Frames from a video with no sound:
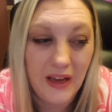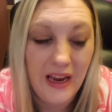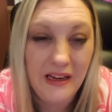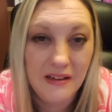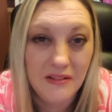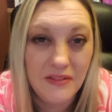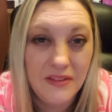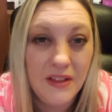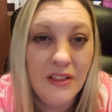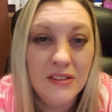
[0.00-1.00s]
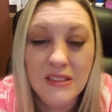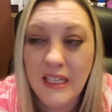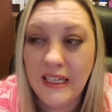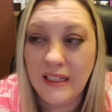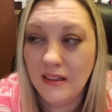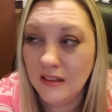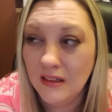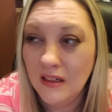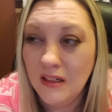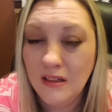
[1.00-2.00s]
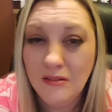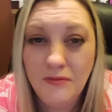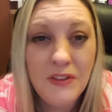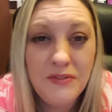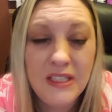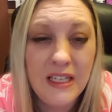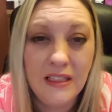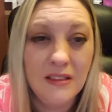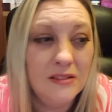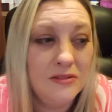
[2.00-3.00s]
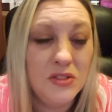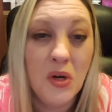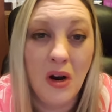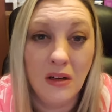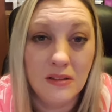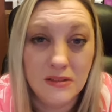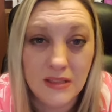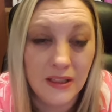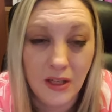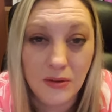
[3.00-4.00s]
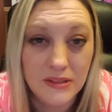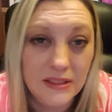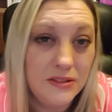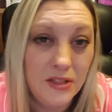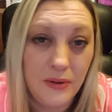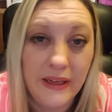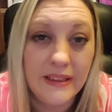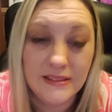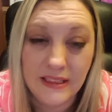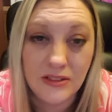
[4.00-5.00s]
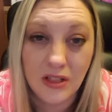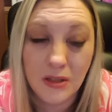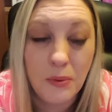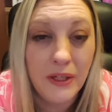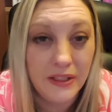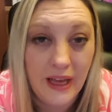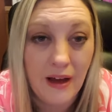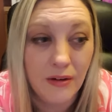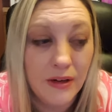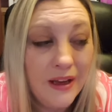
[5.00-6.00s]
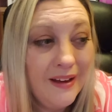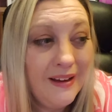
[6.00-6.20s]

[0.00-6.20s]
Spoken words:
And there's like 15 drugs that goes into anesthesia to put you down.